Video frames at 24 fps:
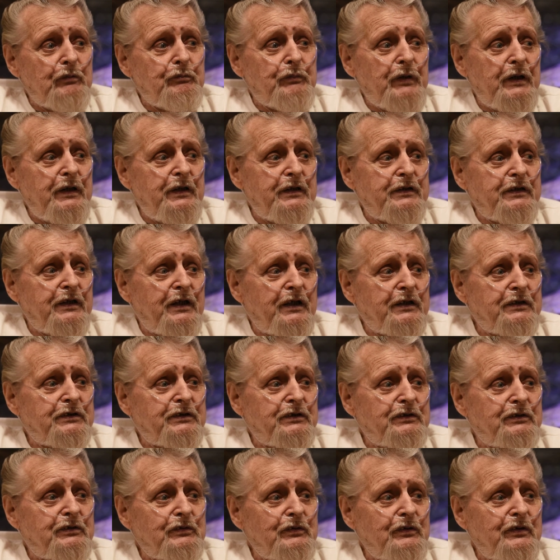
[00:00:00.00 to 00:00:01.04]
paid
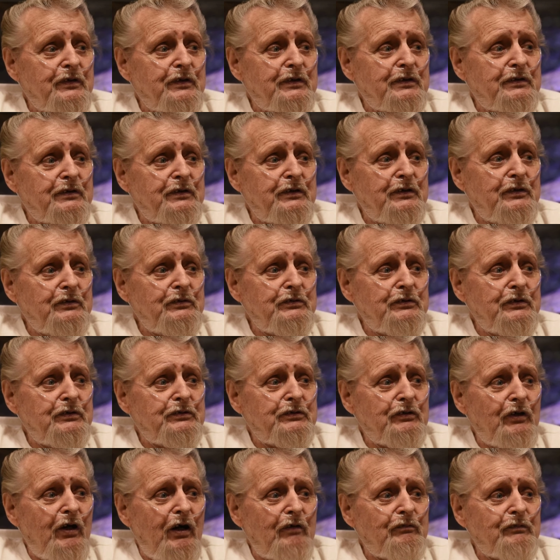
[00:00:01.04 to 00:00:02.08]
attention to it, used it as
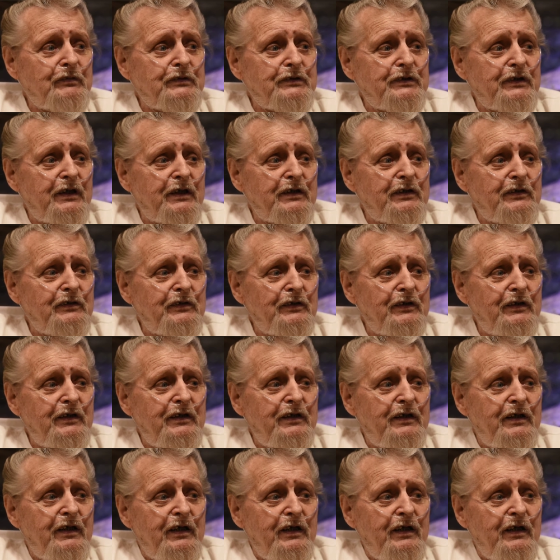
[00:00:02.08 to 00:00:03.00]
often as I could.